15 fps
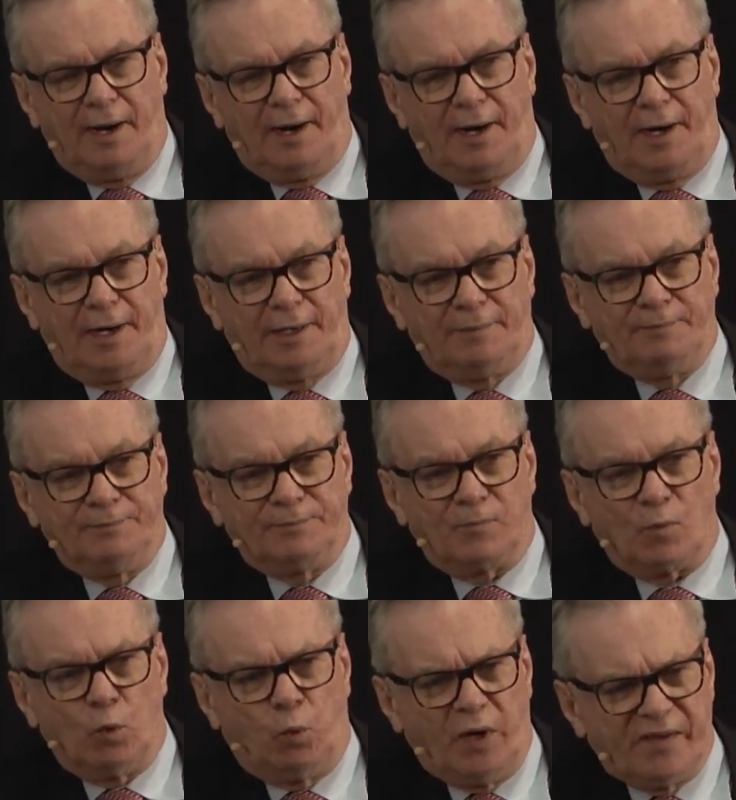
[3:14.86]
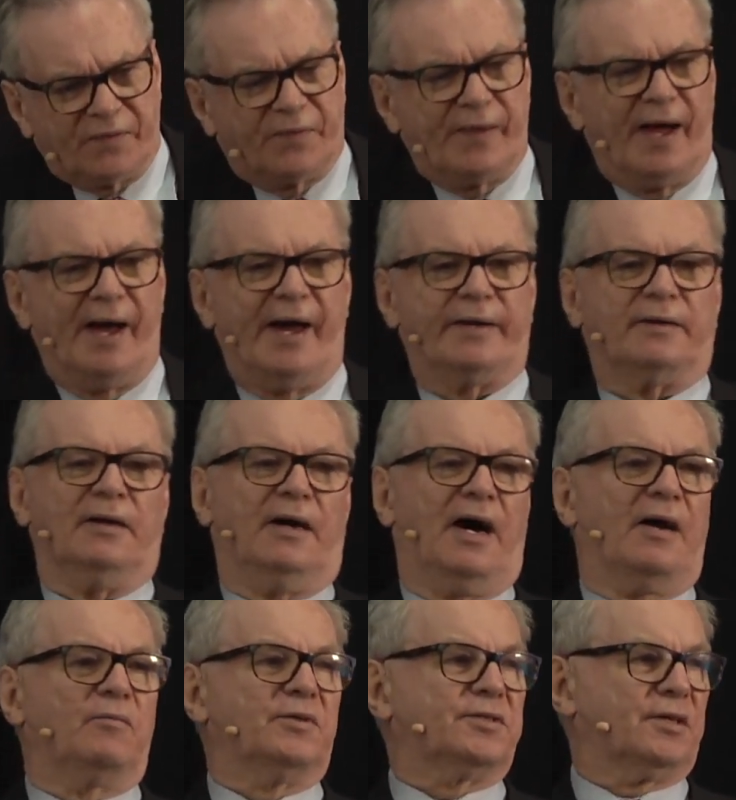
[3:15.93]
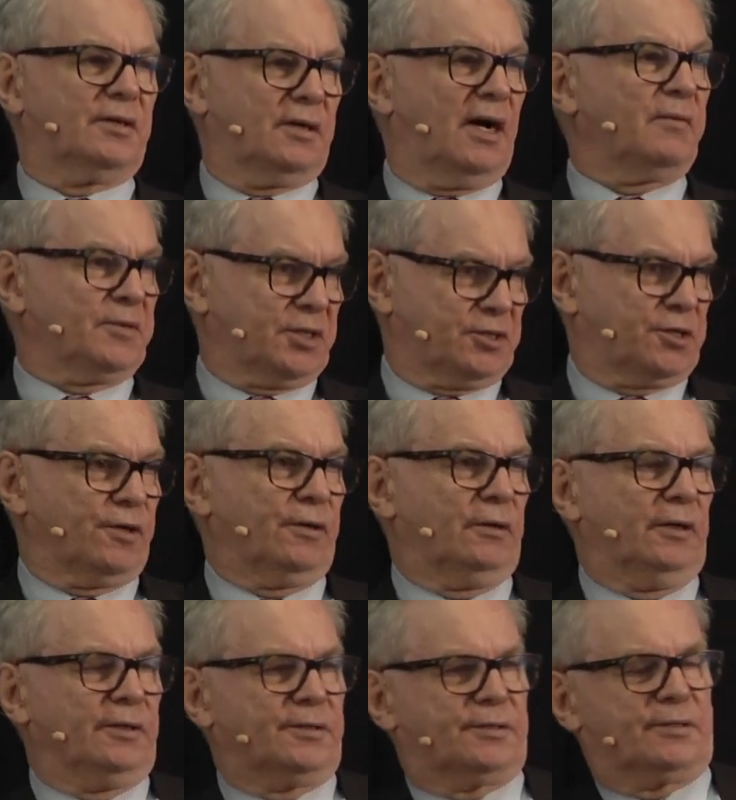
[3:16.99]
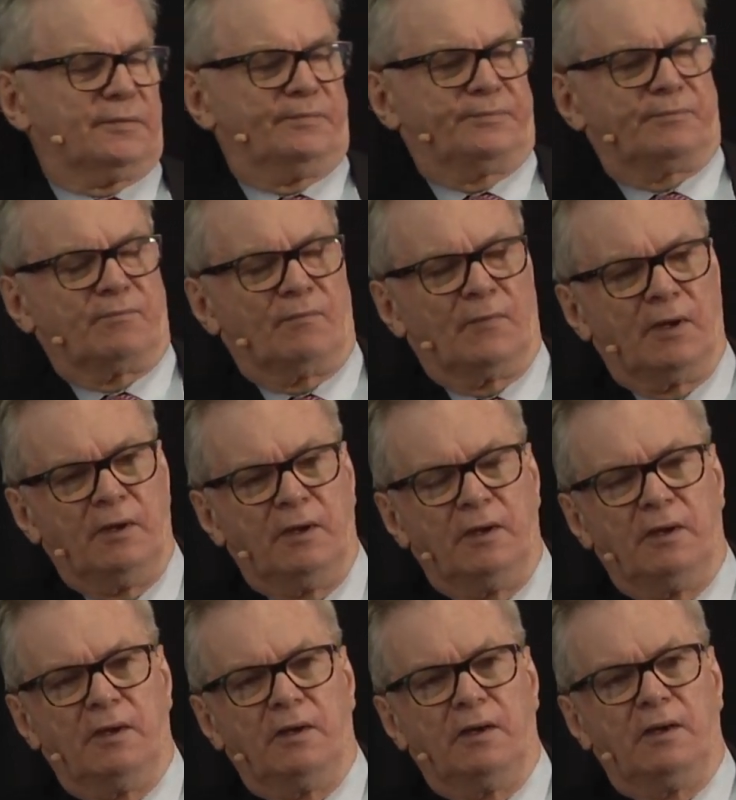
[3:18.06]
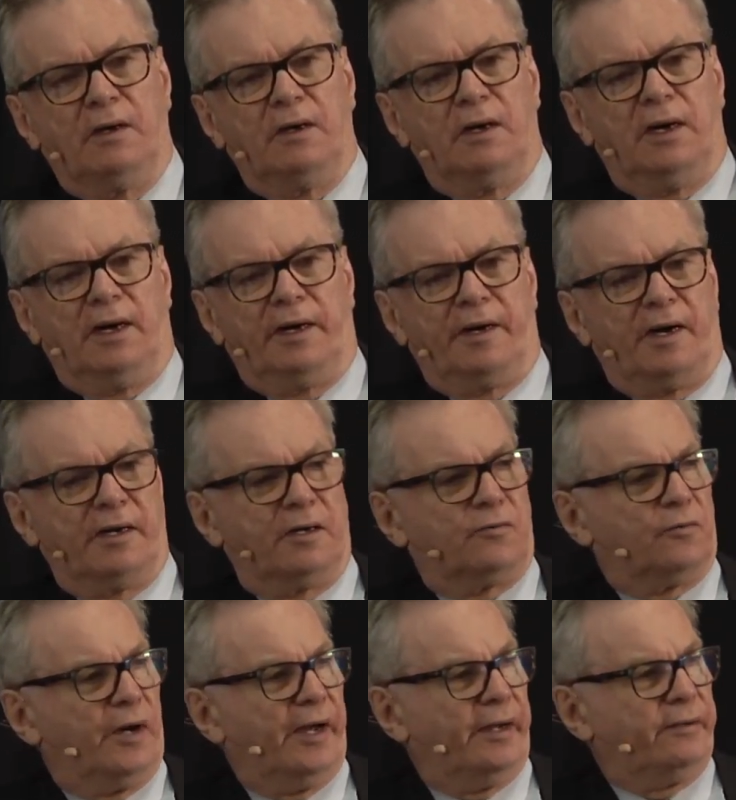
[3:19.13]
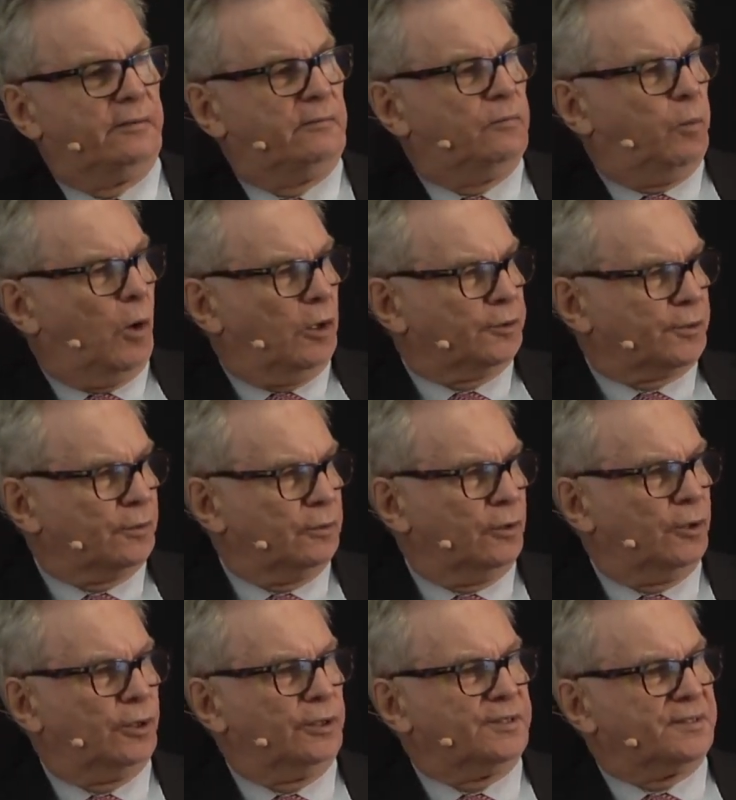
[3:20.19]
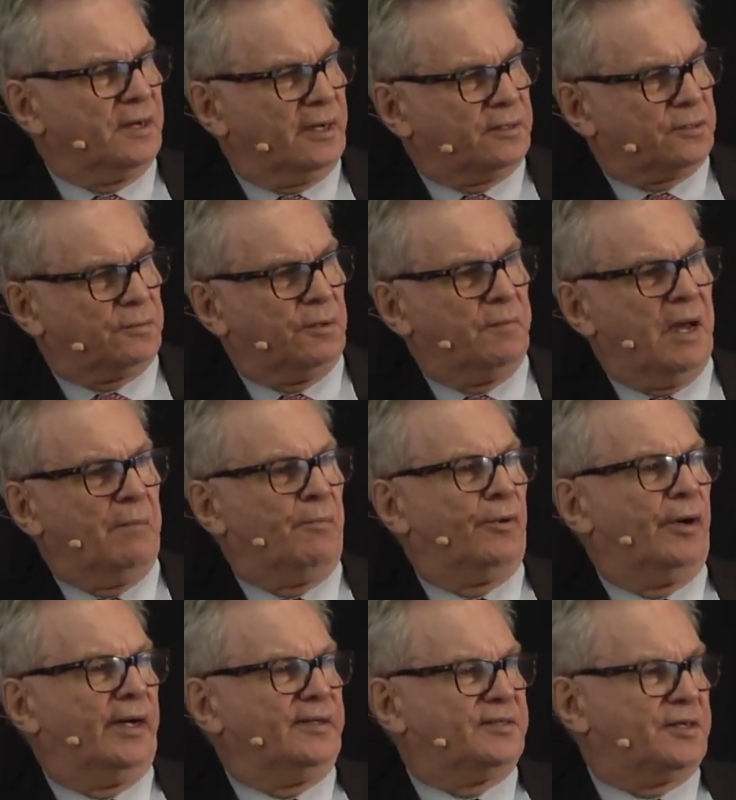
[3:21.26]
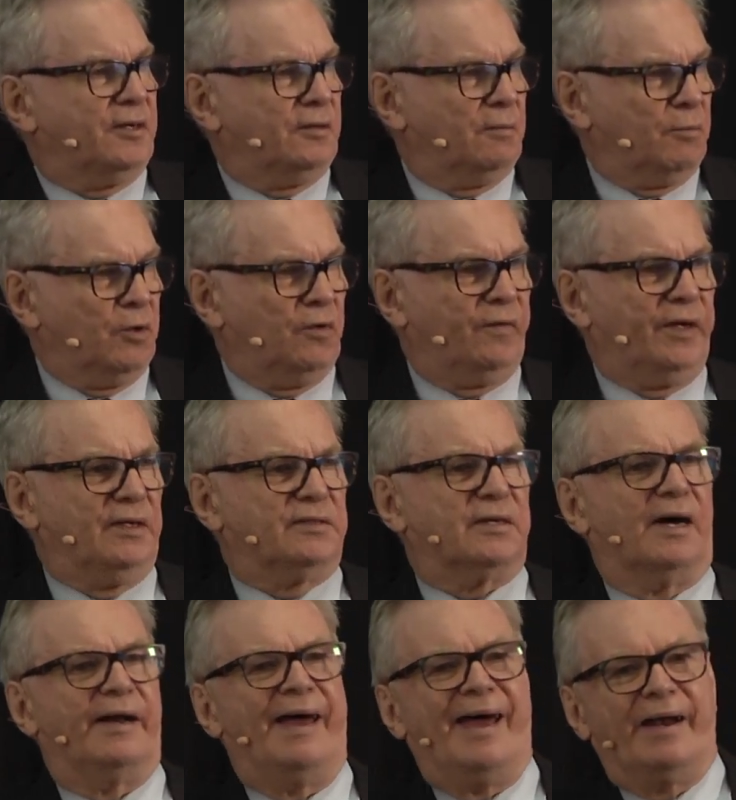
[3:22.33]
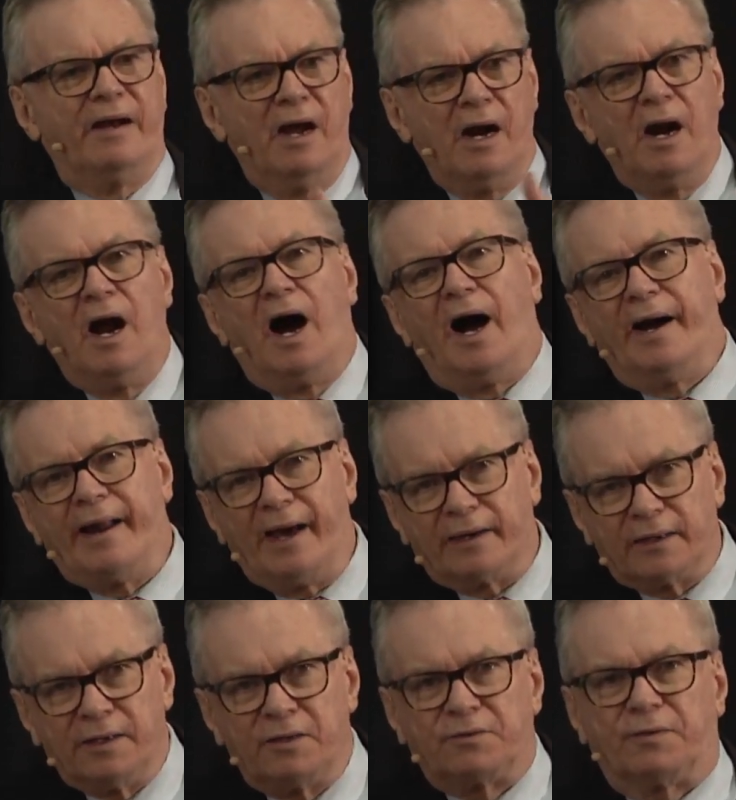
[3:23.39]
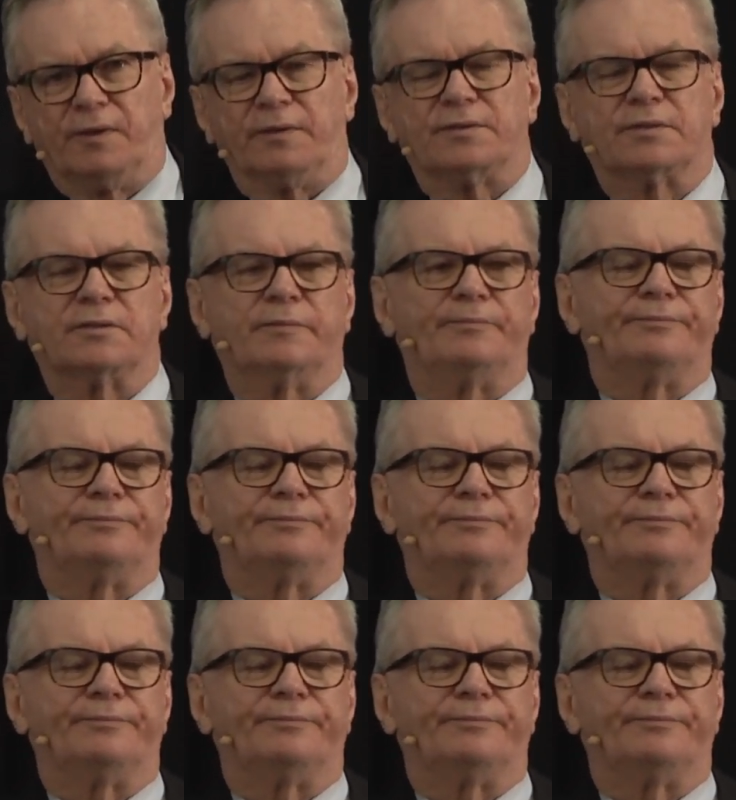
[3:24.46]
Um, with that, I was, a, I was a journalist. And I had read Walter Lord's A Night to Remember. I'd seen the movies. I'd had, I'd had an interest.